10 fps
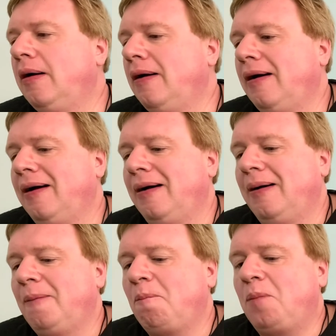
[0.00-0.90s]
But
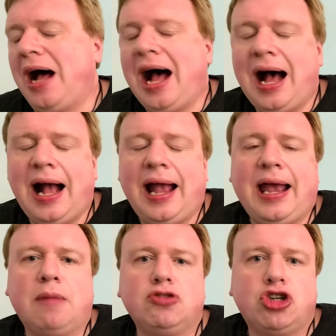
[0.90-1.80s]
I am
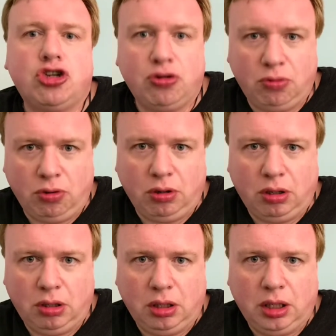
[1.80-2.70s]
sure it was
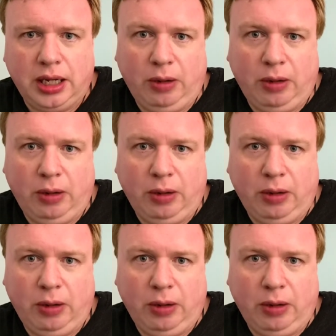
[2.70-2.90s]
a sign.